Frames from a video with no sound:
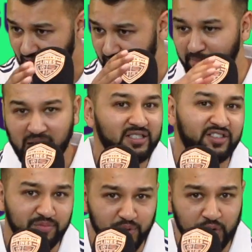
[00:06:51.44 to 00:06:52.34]

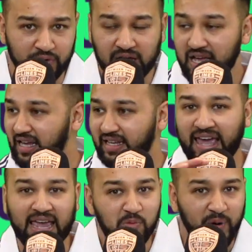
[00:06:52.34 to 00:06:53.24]
Massive move.
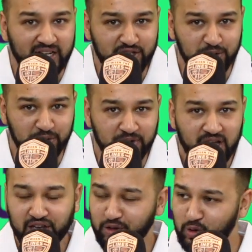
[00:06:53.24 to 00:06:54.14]
Game week 2.
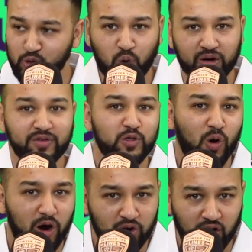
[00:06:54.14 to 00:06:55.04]
Used one of his
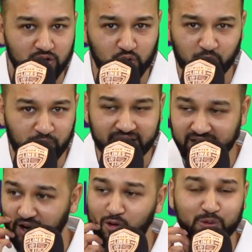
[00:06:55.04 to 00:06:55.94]
wild cards
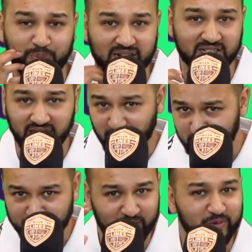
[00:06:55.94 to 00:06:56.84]
already. I respect it. I
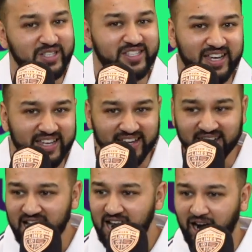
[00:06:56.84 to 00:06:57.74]
respect the risk
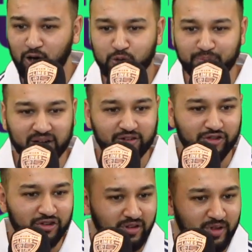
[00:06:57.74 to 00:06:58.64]
taking. I respect
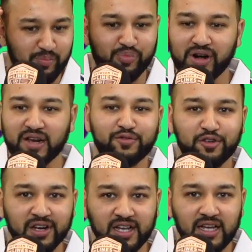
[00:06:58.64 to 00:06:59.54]
the
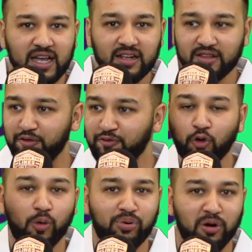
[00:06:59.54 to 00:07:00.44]
bravery, the
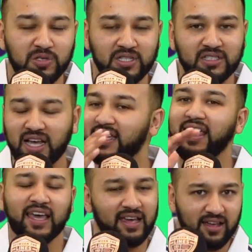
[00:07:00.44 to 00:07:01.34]
thought process. I
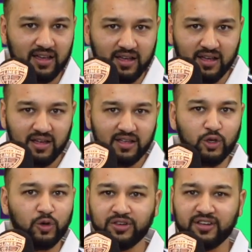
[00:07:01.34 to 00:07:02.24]
get it.
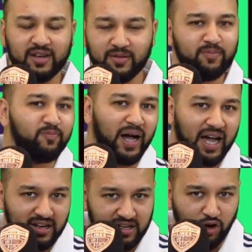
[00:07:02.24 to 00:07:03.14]
You did
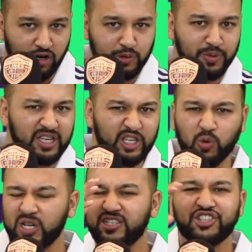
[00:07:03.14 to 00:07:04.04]
badly last week. You
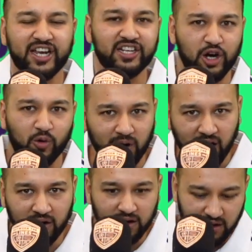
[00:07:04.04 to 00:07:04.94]
wanted to change it around.